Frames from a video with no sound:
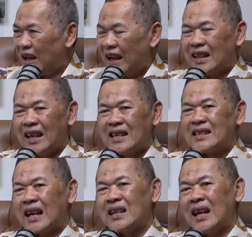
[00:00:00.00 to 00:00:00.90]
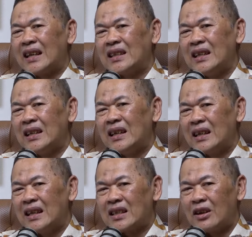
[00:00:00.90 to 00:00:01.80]
And then the second reaction
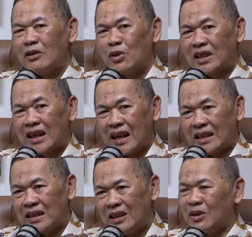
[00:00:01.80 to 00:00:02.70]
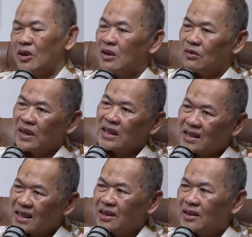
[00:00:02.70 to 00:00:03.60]
is called water gassive, convert
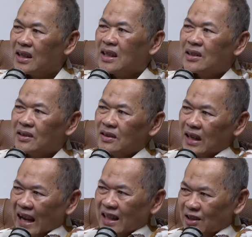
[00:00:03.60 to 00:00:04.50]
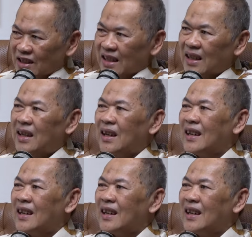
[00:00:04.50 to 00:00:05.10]
the CO into hydrogen.